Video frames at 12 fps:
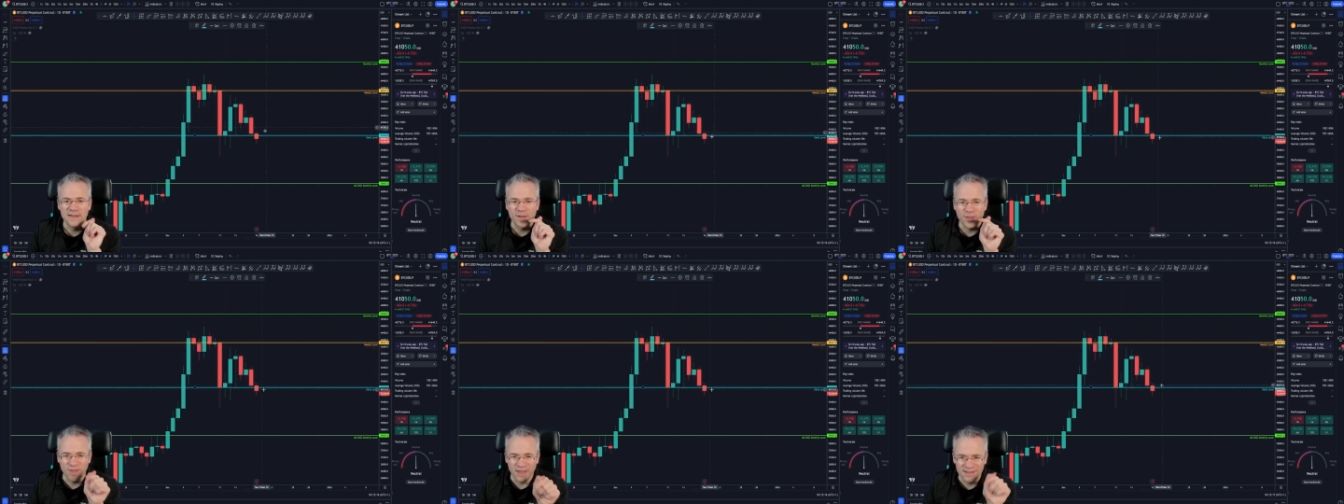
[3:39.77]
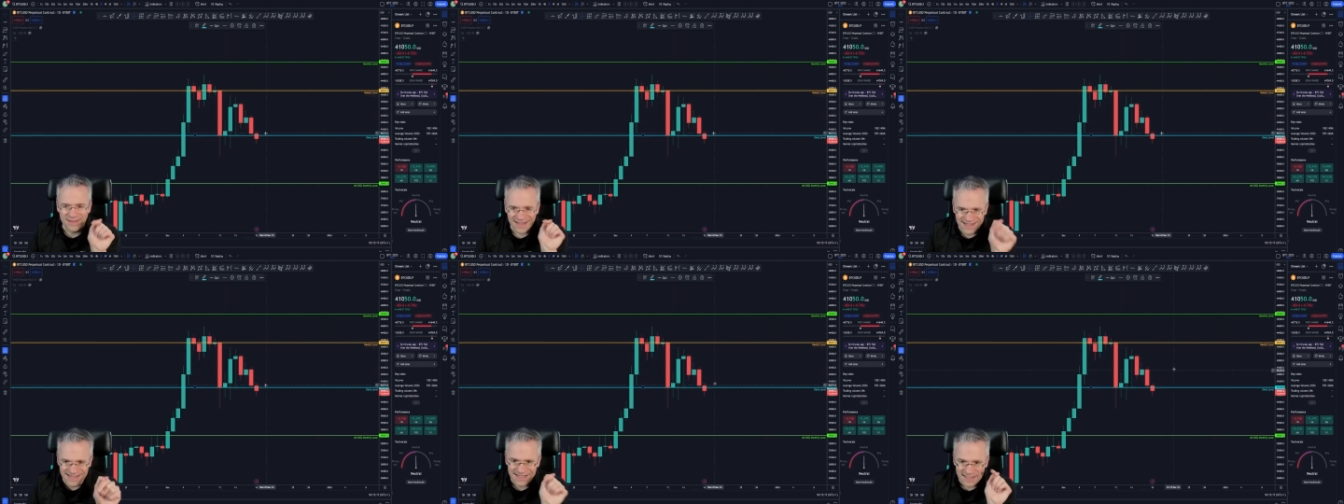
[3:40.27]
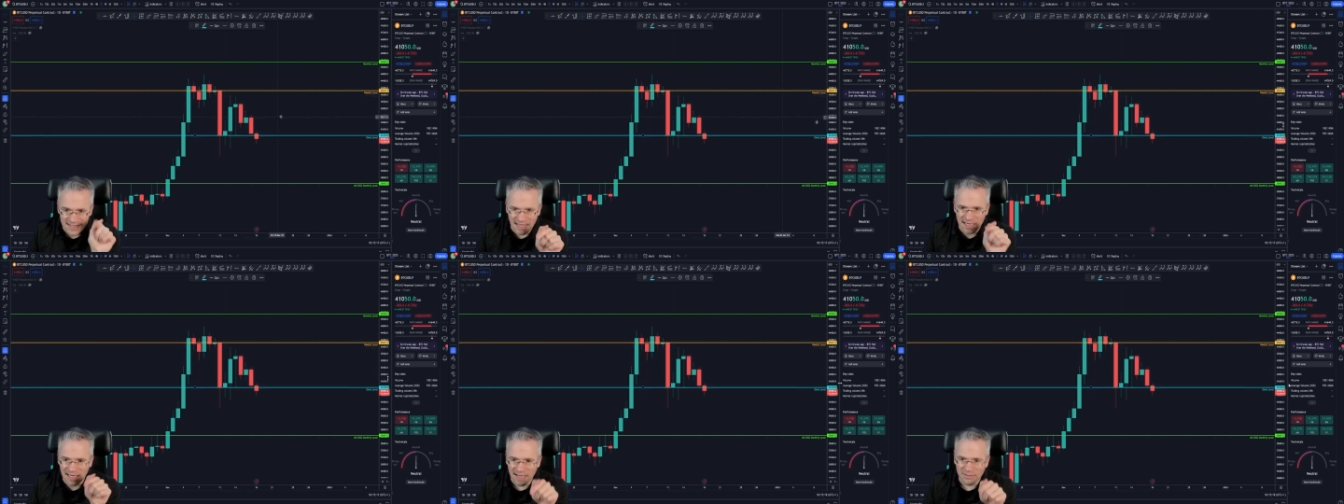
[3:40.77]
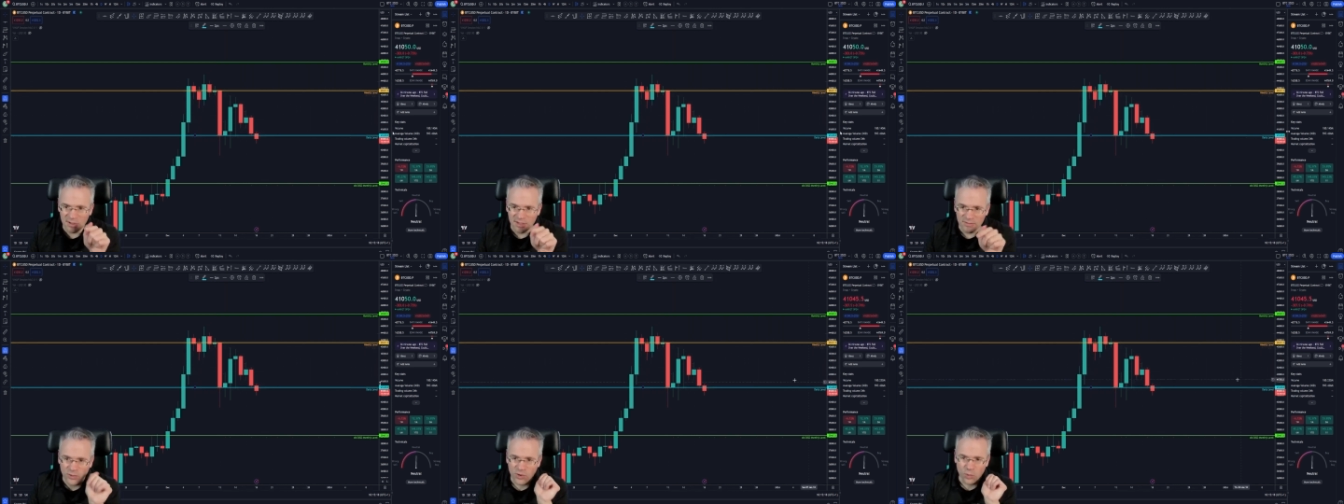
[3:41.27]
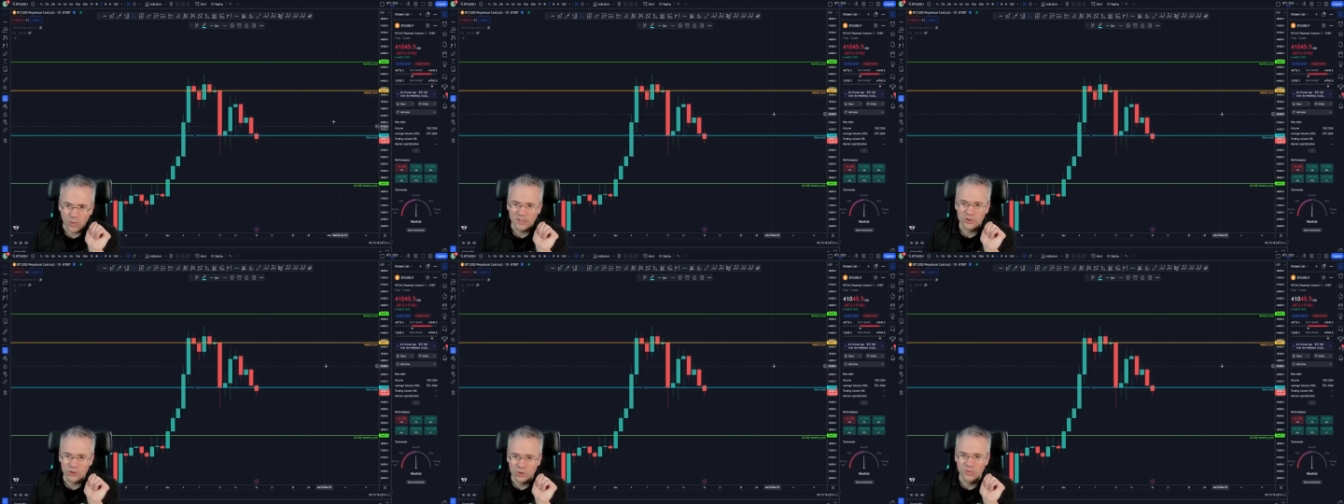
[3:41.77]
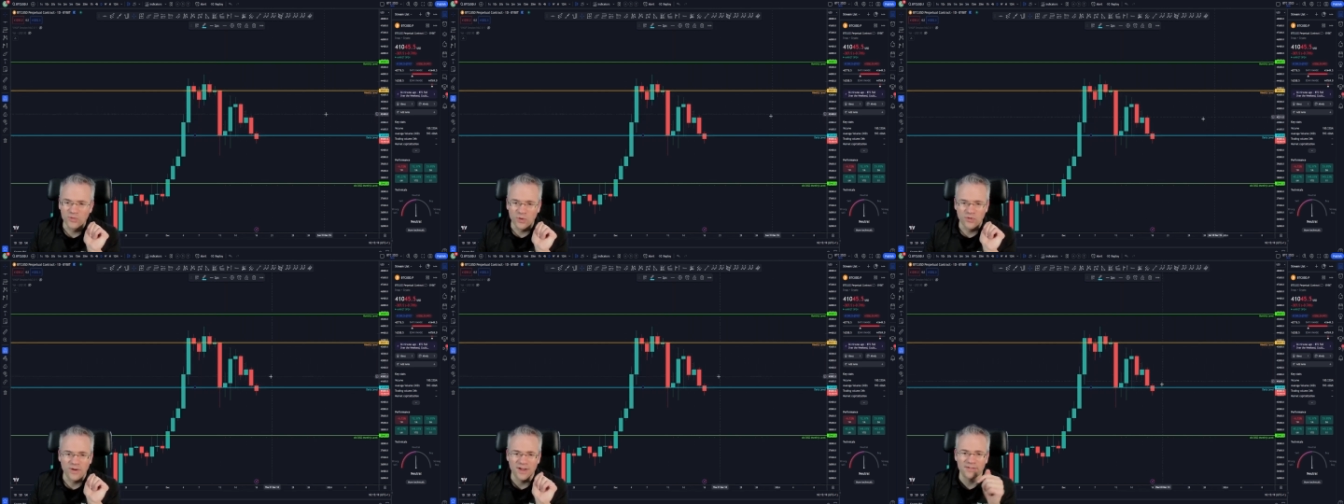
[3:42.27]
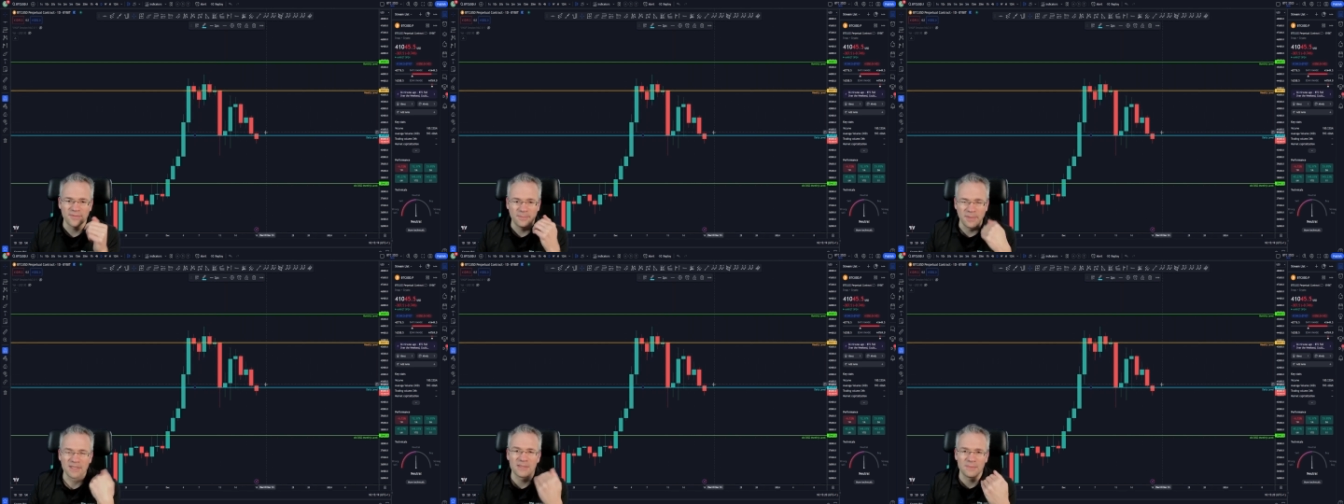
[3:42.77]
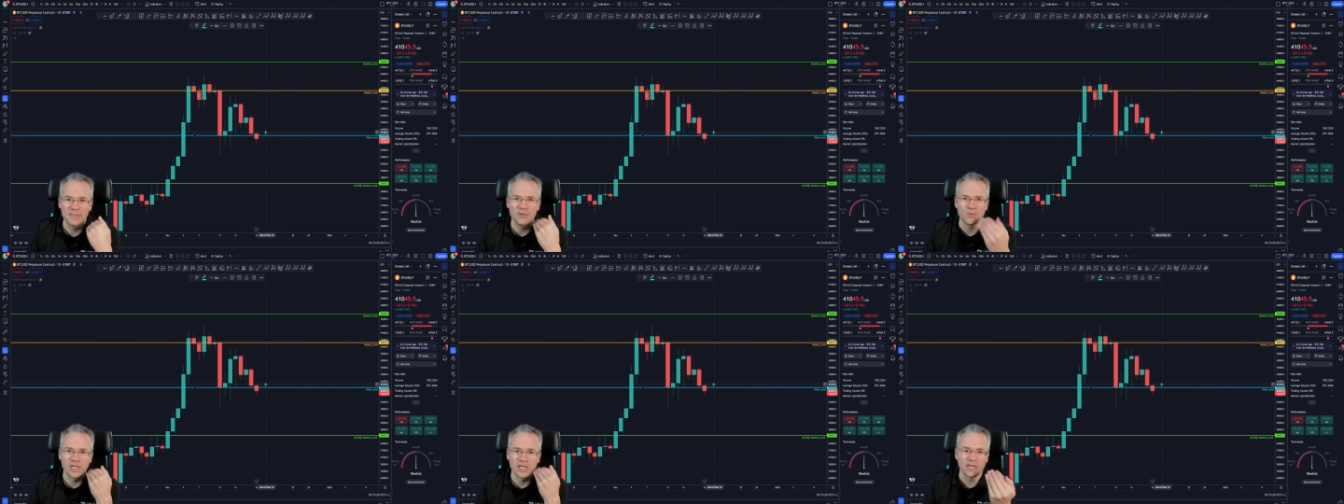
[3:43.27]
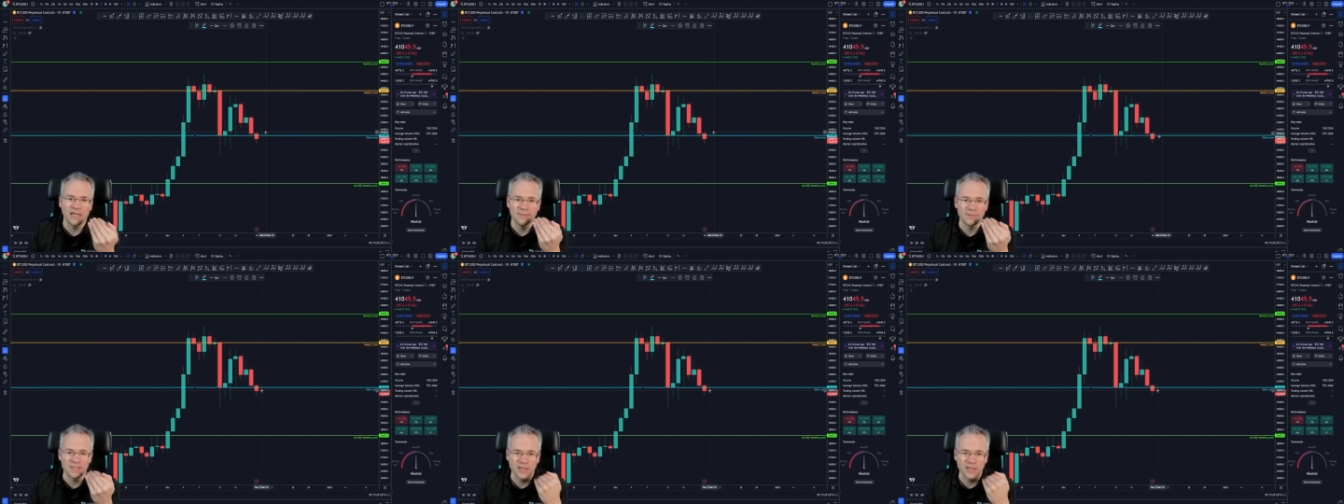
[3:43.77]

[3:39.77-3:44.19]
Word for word: then this daily level at 41245 must be reclaimed. In